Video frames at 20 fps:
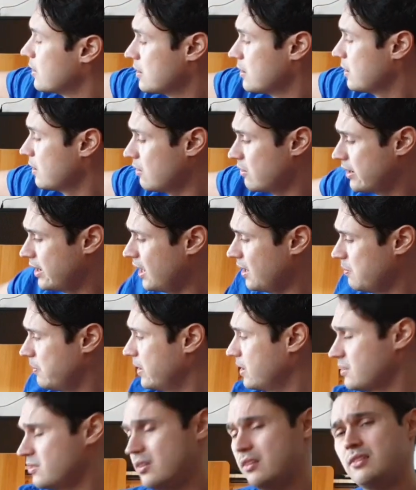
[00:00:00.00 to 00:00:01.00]
they're okay,
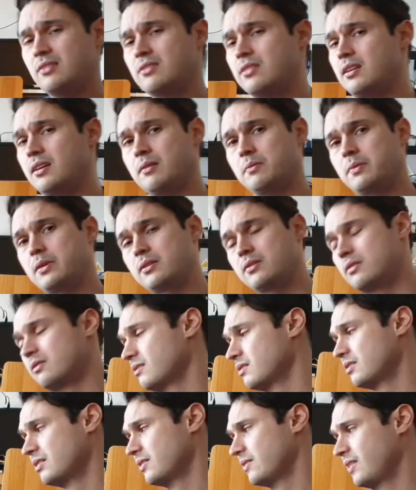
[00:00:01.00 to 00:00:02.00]
man. Seriously,
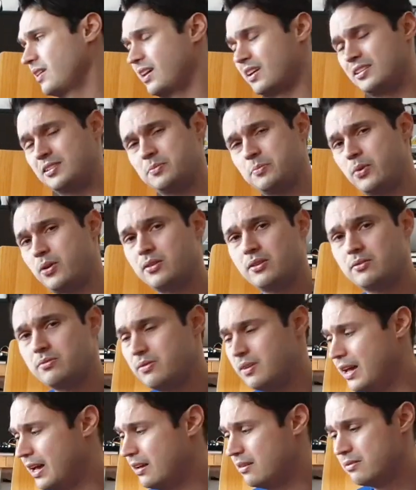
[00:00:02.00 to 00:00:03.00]
at this point
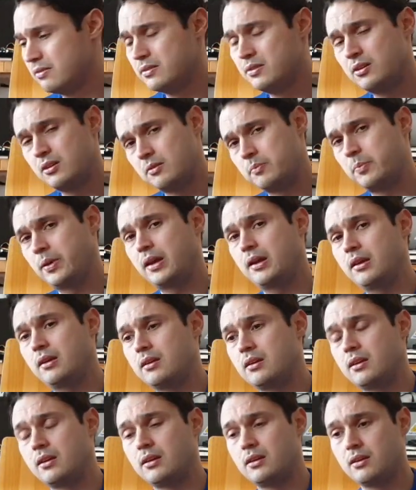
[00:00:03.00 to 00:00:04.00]
of life, you're paying,